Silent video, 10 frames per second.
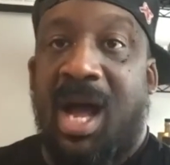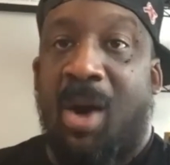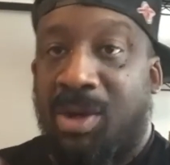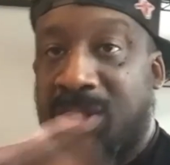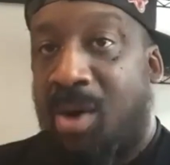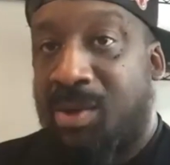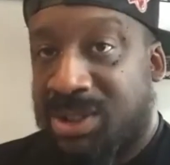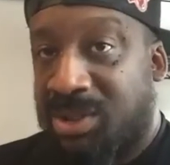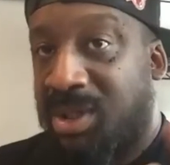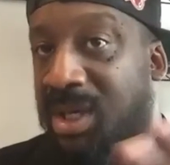I wanted to always
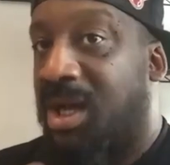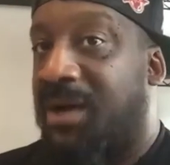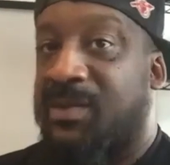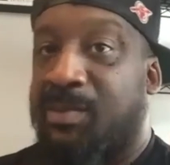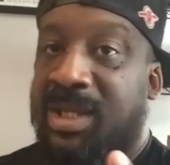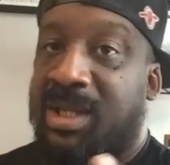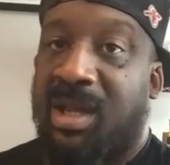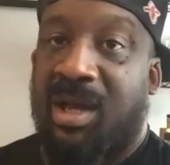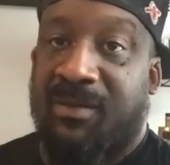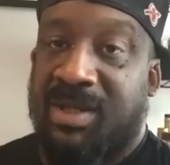show the love, spread the love,